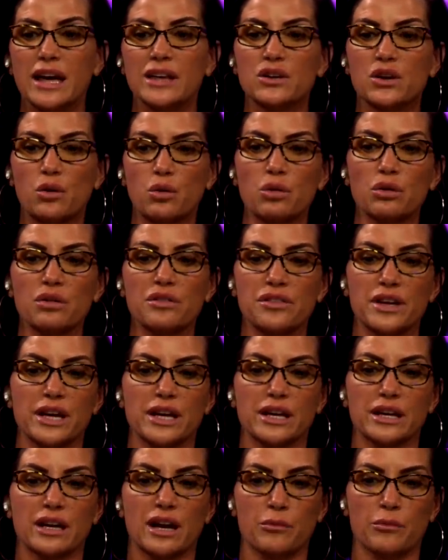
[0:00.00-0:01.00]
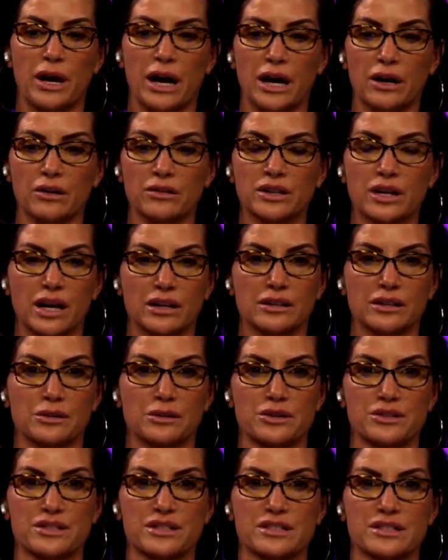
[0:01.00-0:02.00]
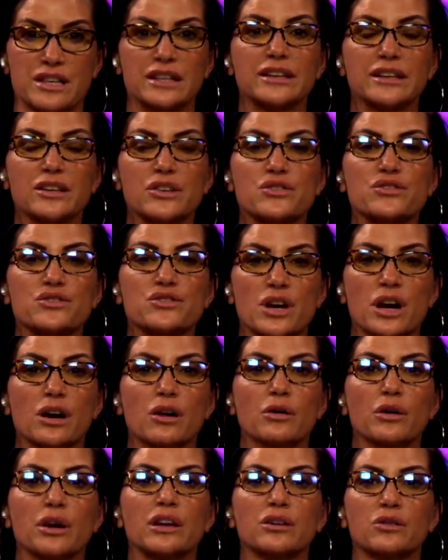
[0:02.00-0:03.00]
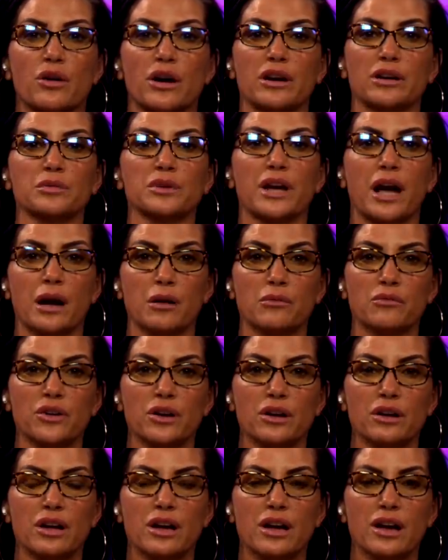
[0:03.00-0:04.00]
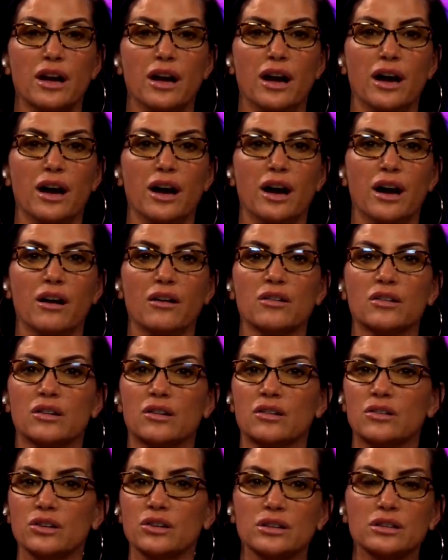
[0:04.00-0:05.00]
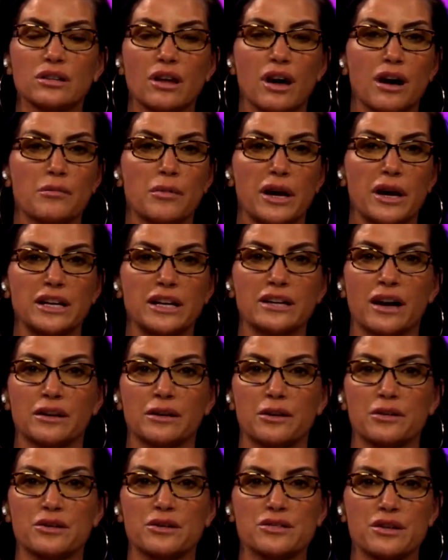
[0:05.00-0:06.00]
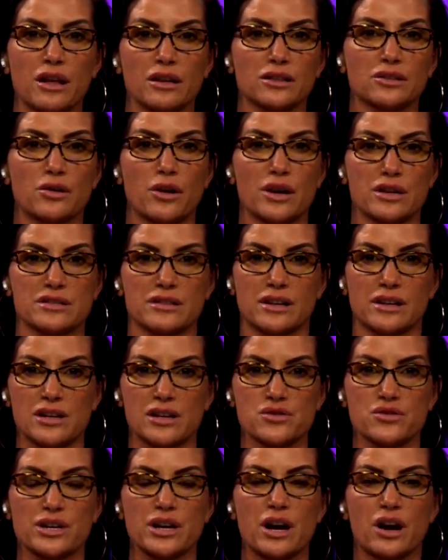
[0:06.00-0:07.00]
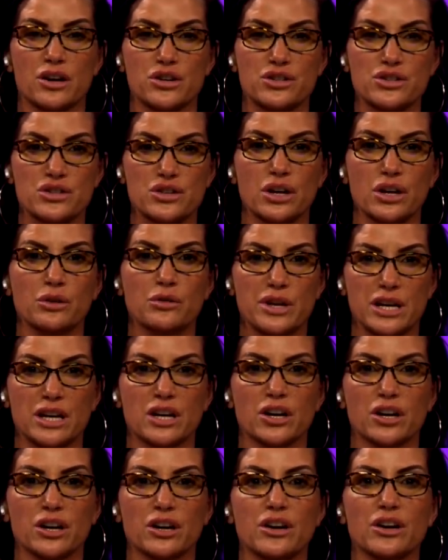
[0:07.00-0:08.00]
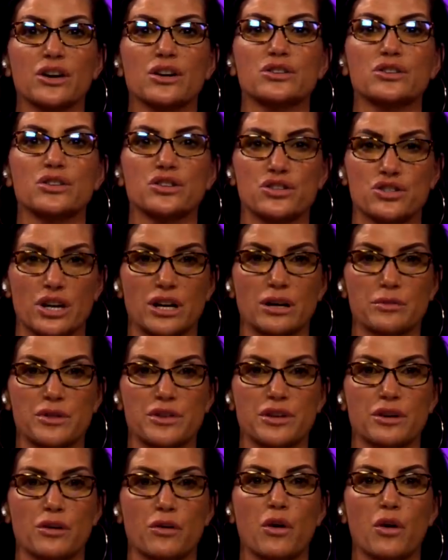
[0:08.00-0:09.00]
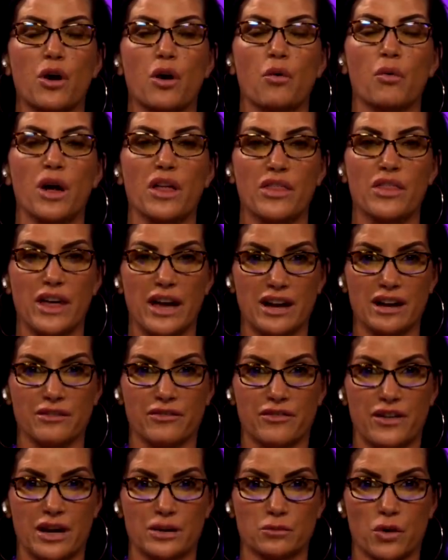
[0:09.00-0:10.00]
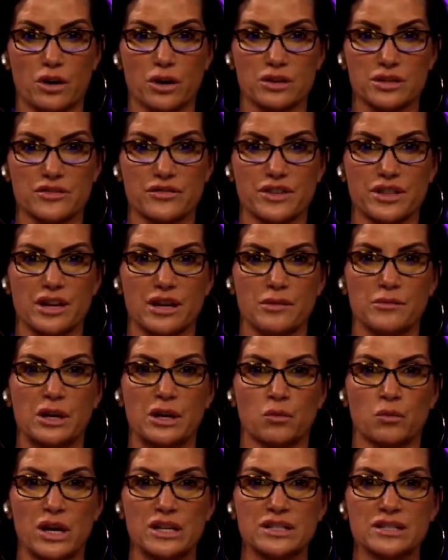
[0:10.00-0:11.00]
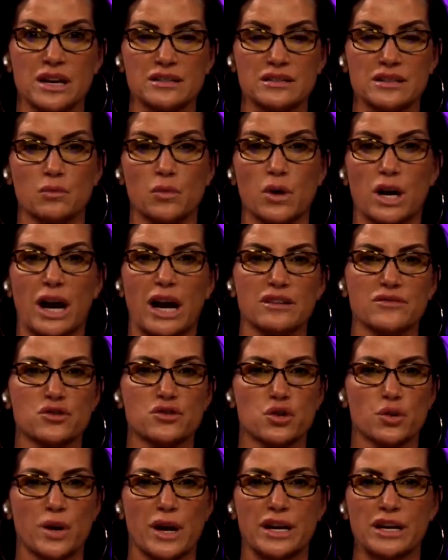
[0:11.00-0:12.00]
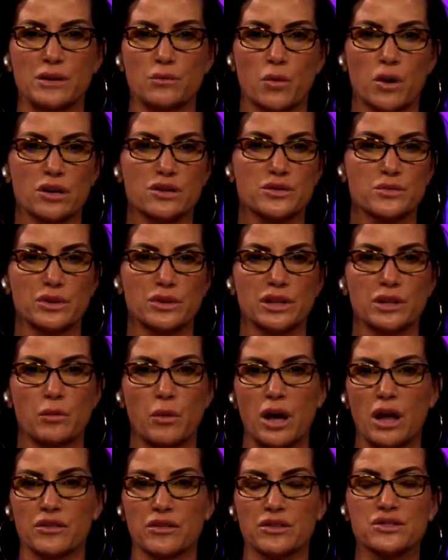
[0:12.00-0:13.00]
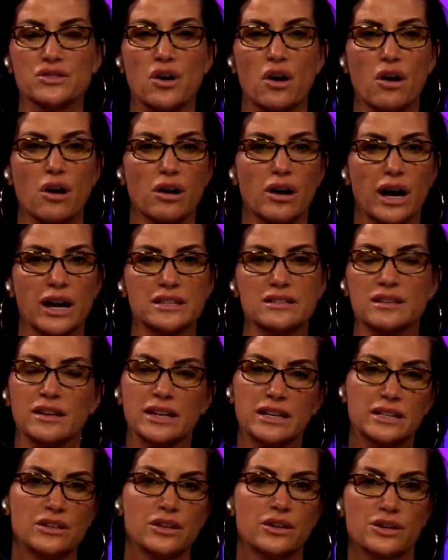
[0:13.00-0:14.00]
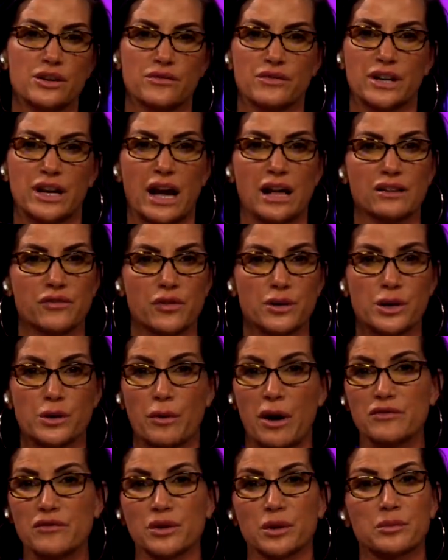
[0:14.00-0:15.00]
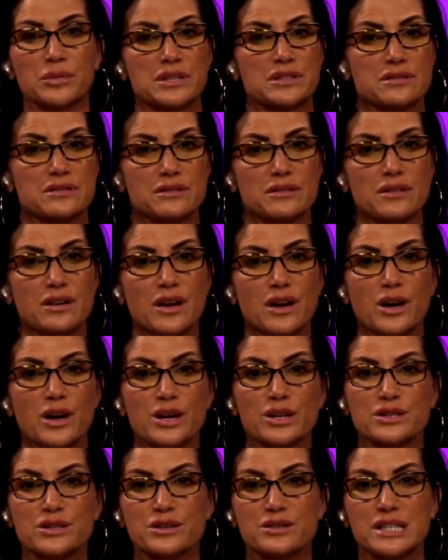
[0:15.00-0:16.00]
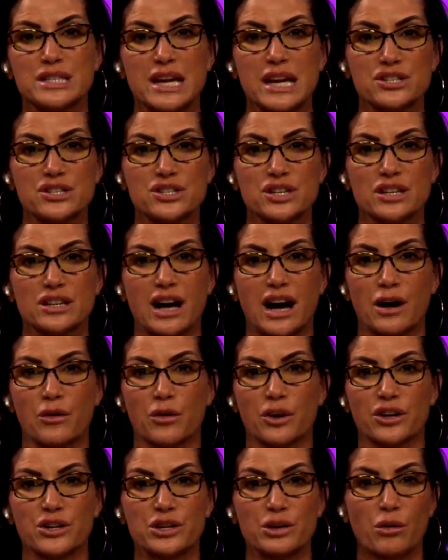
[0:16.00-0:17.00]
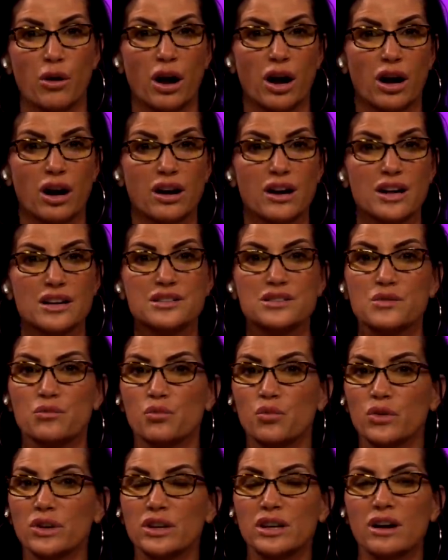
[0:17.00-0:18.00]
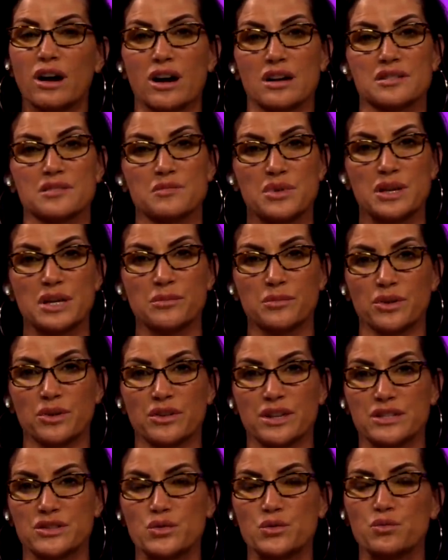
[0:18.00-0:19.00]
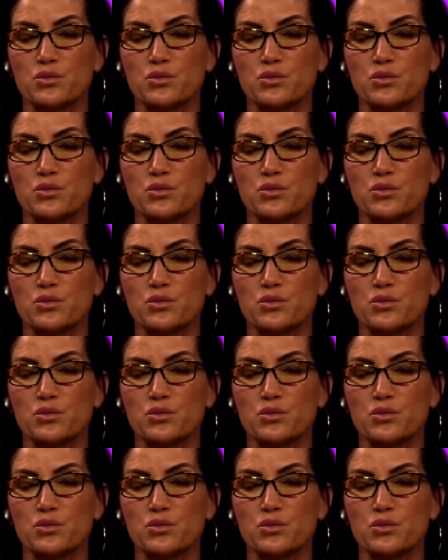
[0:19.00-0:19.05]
And the cool thing about gun owners is that they are so incredibly helpful. Good law-abiding gun owners all across the country are so eager to share with you what they have found works for them and what doesn't, what kind of training works really well. There's all kinds of, like, you know, you have the California Rifle and Pistol Association out where you are, some really awesome people that